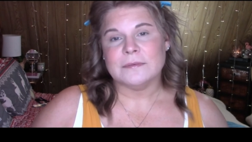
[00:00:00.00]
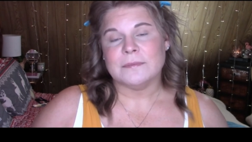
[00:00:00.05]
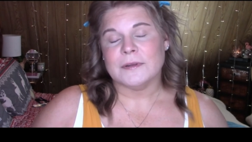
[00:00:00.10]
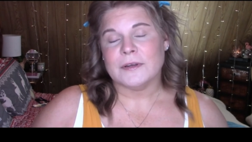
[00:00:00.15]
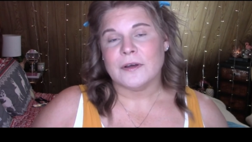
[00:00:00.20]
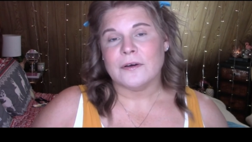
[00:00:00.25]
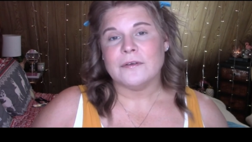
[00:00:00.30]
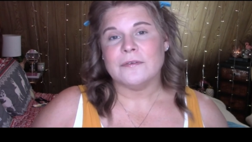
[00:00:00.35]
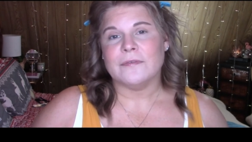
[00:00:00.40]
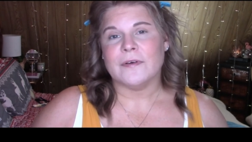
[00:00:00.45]
to be
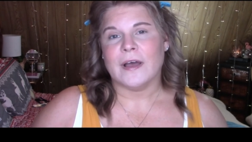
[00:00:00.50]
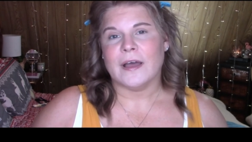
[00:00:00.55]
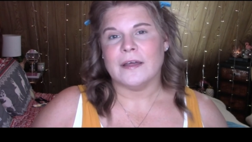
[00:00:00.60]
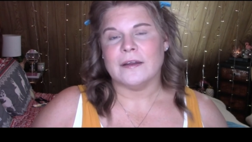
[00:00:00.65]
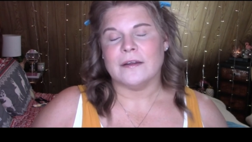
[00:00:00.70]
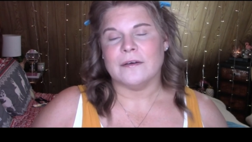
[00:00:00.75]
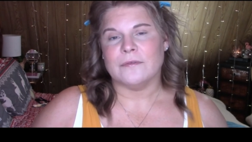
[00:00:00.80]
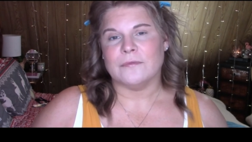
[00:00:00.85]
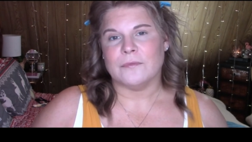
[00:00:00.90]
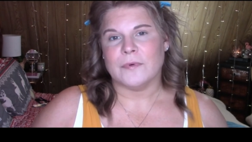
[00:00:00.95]

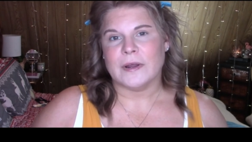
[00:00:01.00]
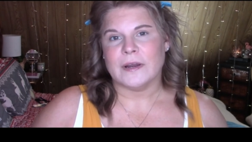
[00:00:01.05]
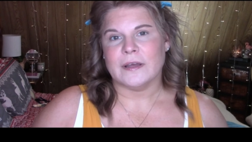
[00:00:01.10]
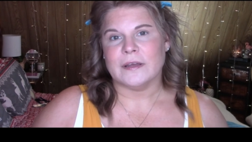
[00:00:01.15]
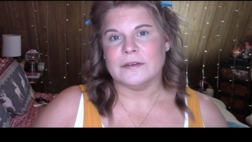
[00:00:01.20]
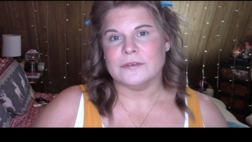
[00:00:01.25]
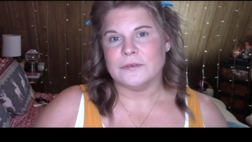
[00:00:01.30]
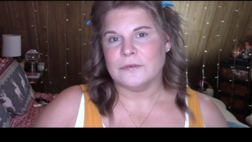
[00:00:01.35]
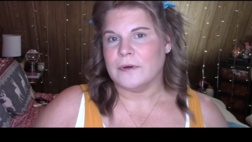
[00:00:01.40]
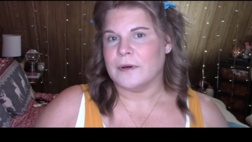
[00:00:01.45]
notified of when
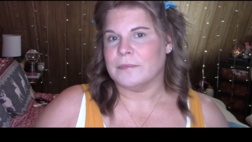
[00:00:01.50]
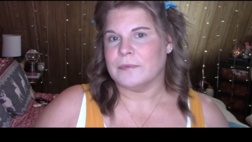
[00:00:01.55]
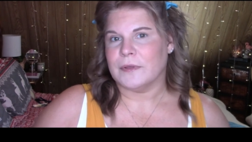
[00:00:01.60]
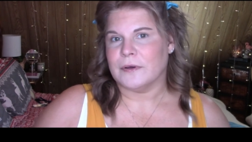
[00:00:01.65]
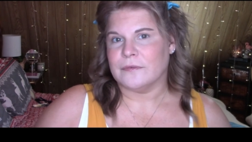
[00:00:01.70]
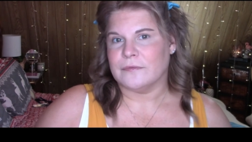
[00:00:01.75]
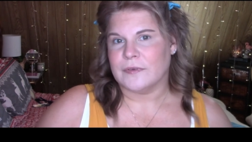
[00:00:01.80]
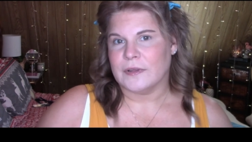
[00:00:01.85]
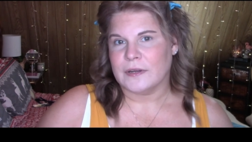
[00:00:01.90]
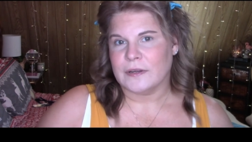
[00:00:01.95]
I do
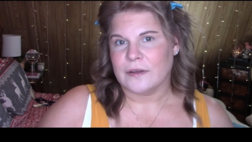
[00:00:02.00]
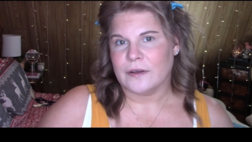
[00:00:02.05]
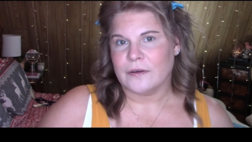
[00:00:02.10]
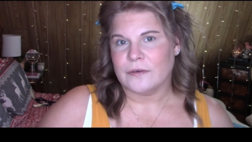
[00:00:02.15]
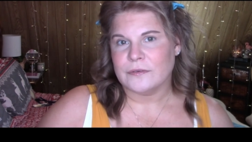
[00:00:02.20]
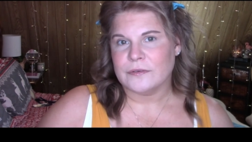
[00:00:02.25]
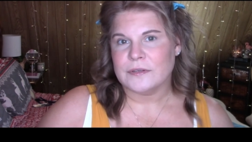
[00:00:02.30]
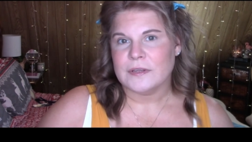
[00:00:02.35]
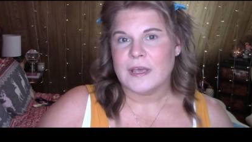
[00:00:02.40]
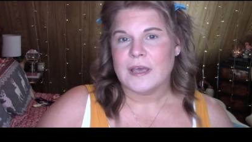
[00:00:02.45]
upload
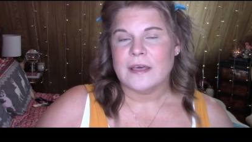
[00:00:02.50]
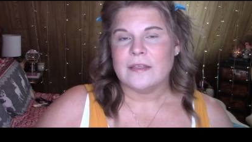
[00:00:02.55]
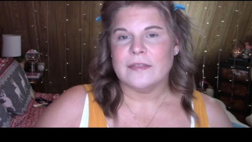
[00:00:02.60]
videos,